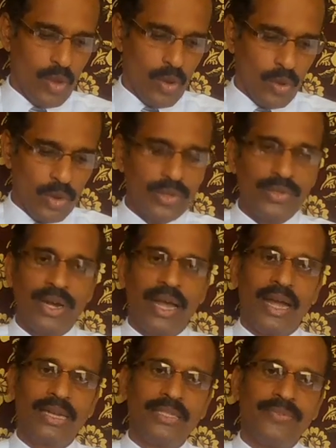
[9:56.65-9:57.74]
or
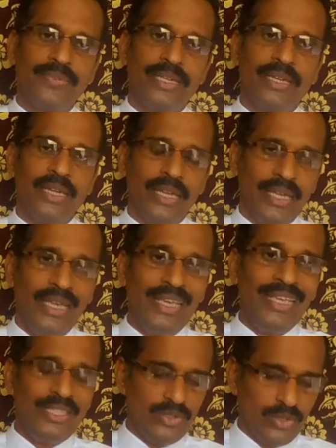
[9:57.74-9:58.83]
transferor
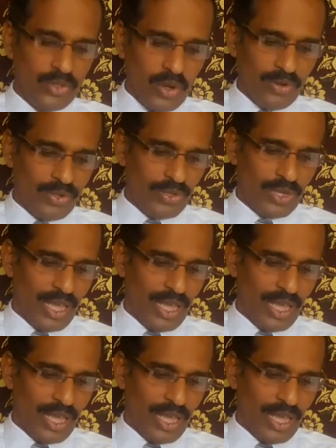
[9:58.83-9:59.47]
is not